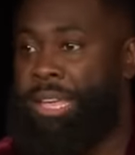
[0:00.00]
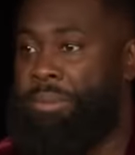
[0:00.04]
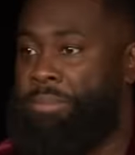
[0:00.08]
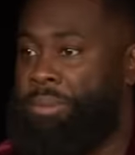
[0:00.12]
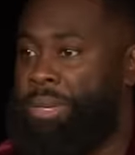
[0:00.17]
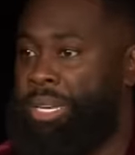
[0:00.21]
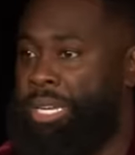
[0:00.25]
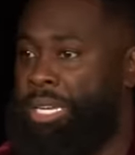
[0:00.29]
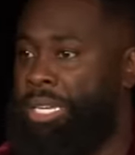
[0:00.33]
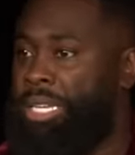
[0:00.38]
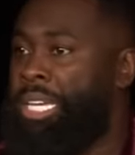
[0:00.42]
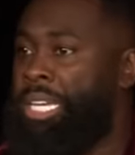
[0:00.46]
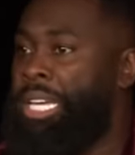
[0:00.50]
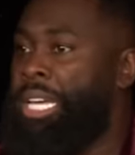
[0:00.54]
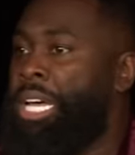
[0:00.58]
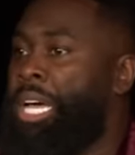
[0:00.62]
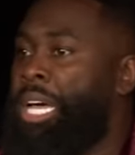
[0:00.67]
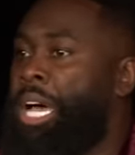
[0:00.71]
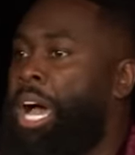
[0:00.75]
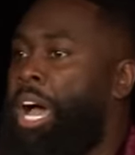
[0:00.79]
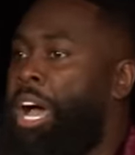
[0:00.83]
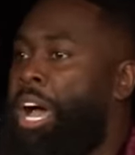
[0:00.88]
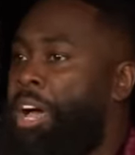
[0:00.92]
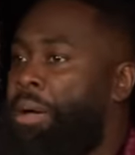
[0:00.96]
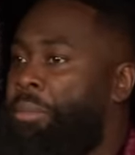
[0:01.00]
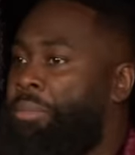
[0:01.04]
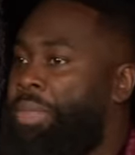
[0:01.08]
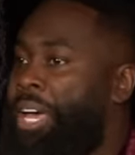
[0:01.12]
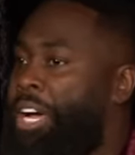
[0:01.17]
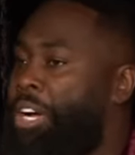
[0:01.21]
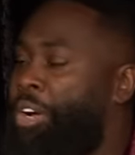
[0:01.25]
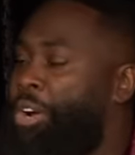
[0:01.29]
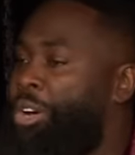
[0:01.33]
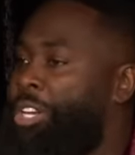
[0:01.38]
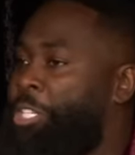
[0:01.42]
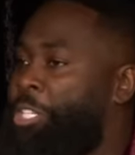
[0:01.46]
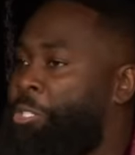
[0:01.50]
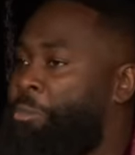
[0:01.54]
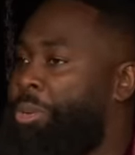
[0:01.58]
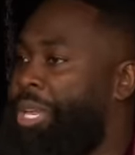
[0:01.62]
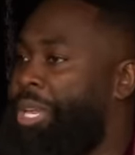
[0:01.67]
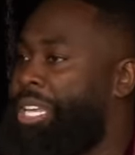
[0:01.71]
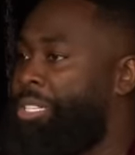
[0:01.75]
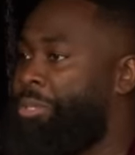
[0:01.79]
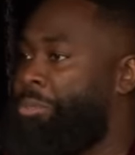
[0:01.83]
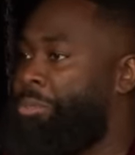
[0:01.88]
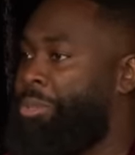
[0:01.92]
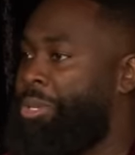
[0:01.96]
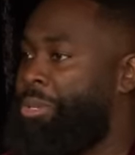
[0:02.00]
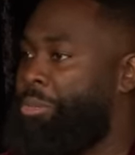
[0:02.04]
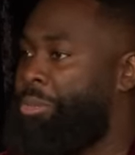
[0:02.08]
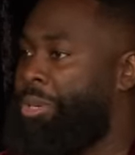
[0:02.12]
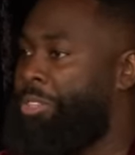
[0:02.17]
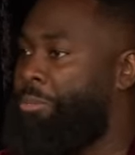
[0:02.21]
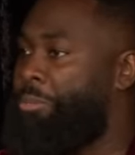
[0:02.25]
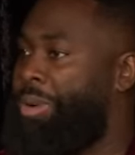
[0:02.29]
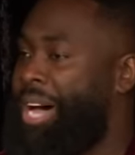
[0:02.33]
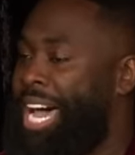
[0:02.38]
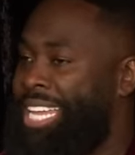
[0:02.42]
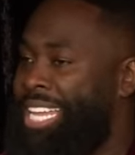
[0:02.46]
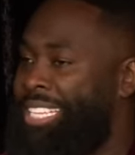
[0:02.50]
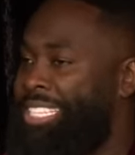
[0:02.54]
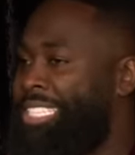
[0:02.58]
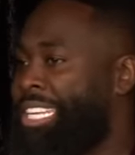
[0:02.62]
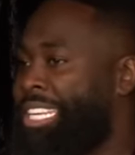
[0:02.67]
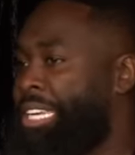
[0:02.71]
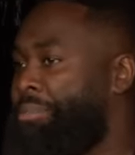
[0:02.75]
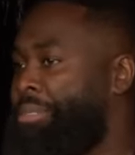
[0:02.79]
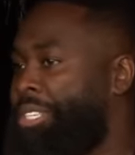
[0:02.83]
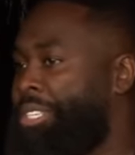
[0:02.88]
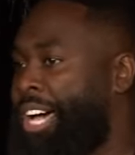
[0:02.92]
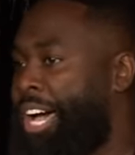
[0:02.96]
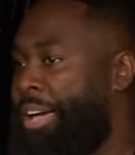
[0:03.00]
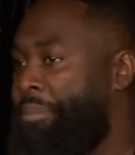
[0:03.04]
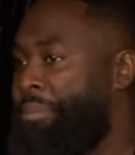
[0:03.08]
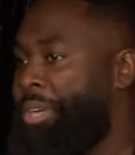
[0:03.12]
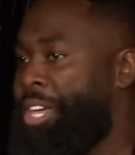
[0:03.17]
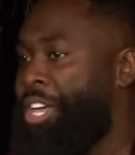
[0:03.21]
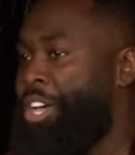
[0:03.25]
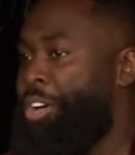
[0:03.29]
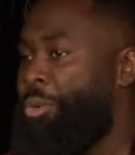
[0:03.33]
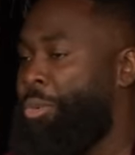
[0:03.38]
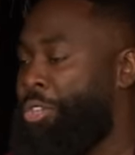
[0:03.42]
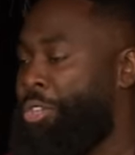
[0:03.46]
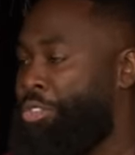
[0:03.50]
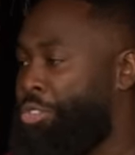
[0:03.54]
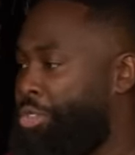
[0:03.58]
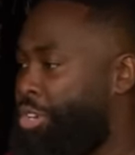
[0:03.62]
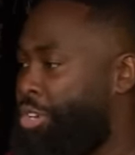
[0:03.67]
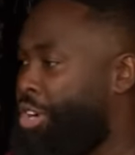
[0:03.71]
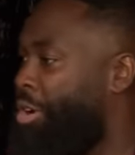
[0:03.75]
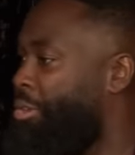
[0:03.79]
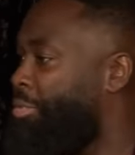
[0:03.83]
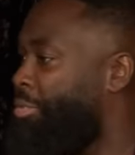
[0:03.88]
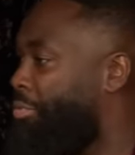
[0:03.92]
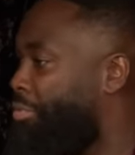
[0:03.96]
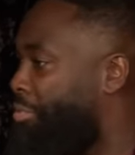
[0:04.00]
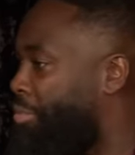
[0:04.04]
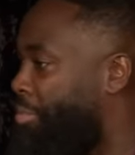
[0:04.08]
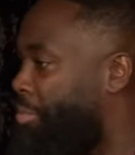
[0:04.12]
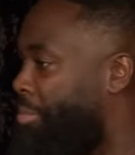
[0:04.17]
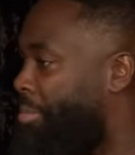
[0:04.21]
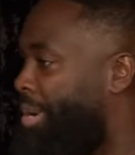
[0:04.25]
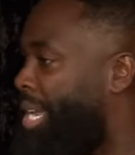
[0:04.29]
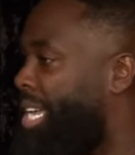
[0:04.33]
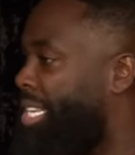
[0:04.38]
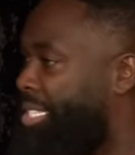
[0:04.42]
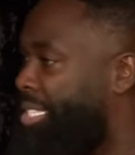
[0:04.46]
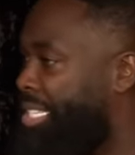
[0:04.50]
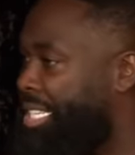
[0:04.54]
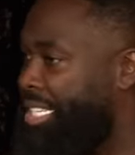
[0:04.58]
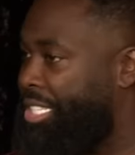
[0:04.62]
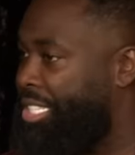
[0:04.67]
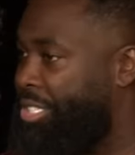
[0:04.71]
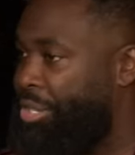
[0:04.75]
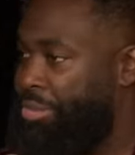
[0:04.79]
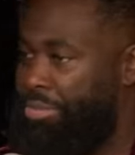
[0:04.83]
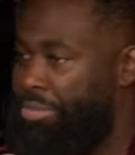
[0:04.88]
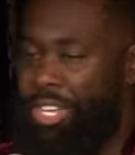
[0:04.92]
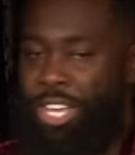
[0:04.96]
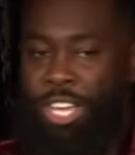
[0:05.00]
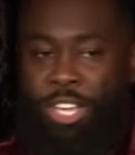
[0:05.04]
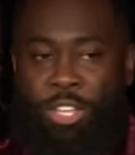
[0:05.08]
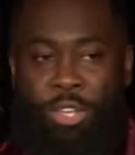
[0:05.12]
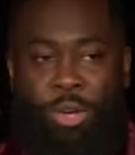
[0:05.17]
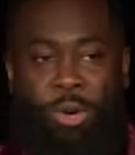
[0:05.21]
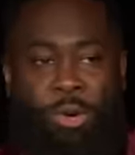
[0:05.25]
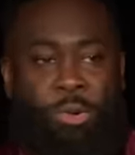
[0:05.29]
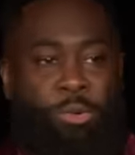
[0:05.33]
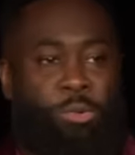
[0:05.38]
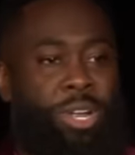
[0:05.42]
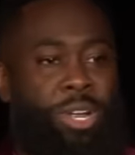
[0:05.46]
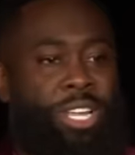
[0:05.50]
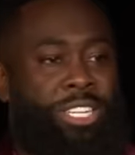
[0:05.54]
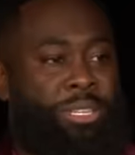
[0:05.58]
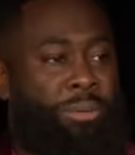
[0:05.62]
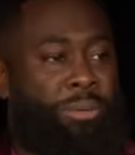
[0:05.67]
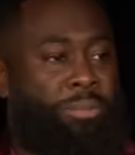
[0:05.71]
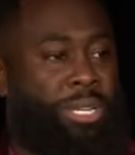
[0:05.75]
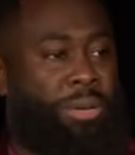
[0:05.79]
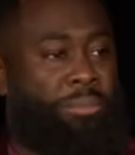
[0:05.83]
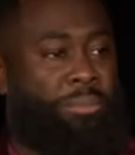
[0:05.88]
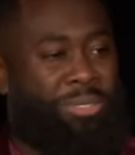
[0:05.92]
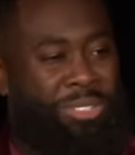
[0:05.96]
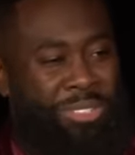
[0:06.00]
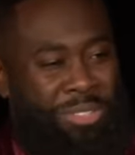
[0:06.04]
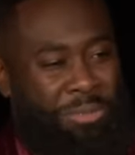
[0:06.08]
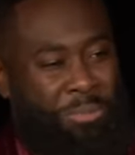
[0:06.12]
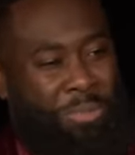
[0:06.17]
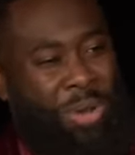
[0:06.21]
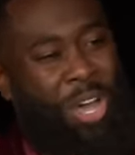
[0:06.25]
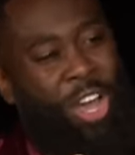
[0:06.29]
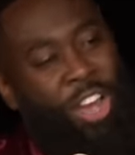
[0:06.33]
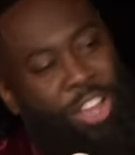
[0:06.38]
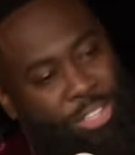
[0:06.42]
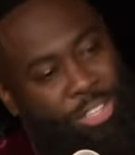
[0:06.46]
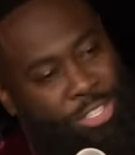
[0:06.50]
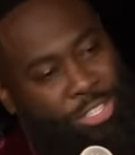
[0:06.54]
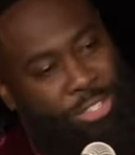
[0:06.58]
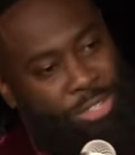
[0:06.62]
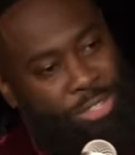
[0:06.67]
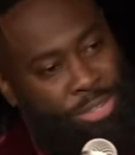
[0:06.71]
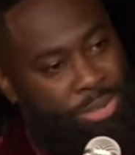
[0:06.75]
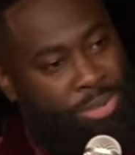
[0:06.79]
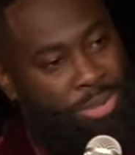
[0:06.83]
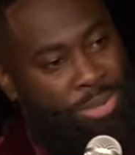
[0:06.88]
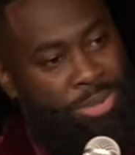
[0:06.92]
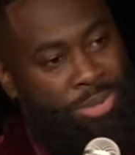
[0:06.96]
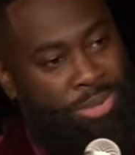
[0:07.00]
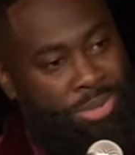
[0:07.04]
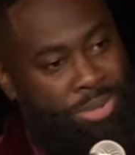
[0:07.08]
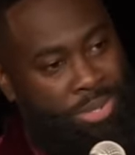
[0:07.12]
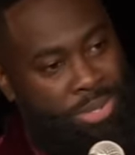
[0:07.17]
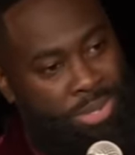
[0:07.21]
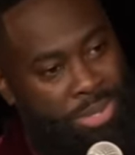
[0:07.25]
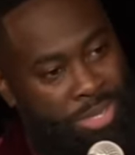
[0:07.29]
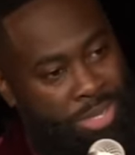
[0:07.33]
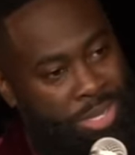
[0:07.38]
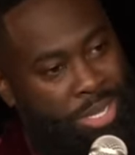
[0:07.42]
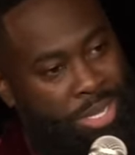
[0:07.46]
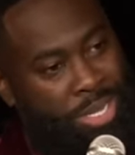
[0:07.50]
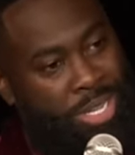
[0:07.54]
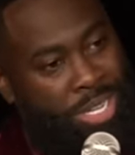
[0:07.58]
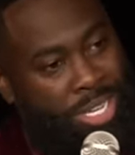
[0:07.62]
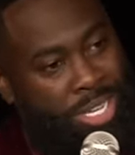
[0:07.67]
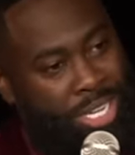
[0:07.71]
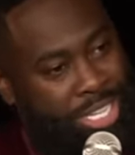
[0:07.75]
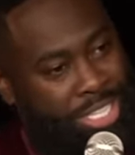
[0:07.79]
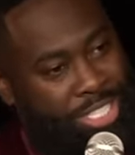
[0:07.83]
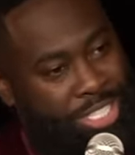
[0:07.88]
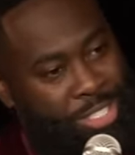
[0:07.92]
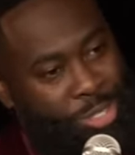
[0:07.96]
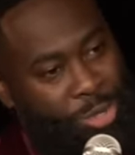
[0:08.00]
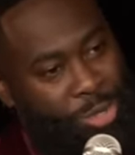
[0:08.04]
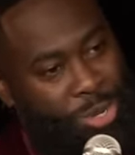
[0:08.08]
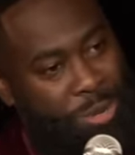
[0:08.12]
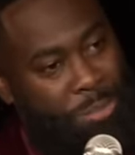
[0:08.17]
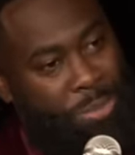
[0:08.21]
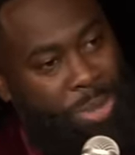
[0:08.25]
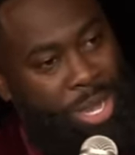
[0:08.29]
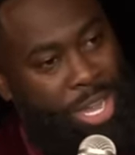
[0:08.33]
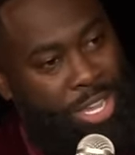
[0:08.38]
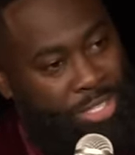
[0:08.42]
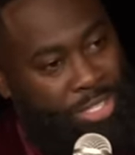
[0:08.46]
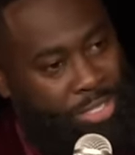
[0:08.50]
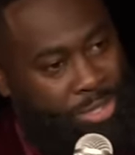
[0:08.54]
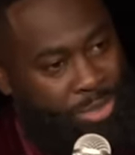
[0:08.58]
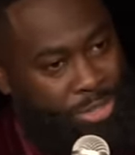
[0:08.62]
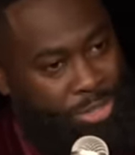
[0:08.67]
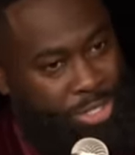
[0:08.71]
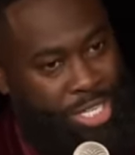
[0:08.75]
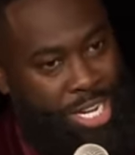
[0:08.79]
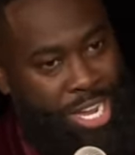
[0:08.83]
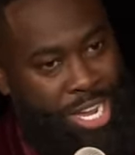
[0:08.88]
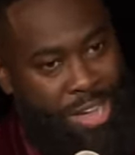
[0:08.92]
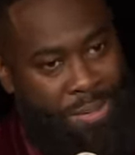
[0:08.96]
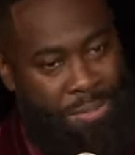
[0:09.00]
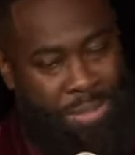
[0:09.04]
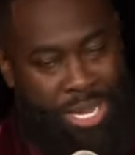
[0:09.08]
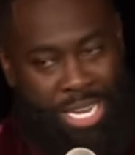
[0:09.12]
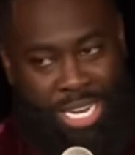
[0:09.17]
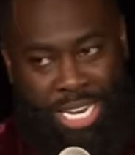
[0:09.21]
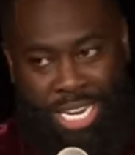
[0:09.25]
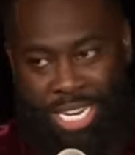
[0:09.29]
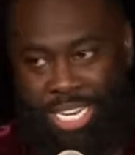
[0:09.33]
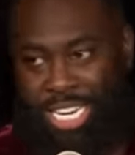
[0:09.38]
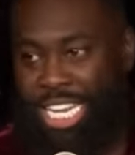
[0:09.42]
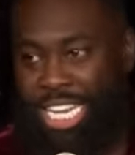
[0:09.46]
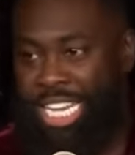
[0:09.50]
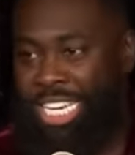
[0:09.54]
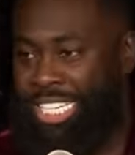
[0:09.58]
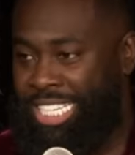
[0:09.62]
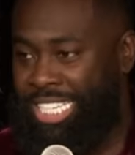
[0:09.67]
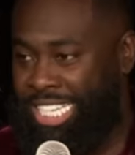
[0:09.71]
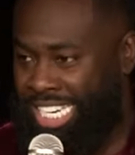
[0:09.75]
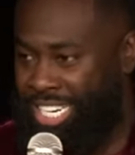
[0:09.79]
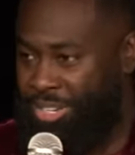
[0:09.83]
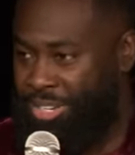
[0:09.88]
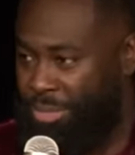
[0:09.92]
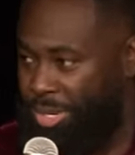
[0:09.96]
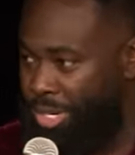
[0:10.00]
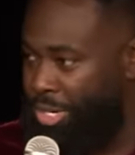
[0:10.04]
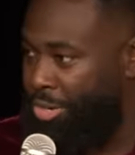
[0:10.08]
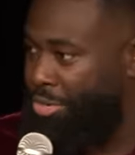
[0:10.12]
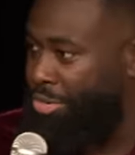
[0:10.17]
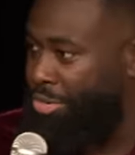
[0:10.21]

happening that God is blessing me with. But at the same time, when you go through blessings of your career, sometimes the personal is still the personal. Do you know what I mean? And dealing with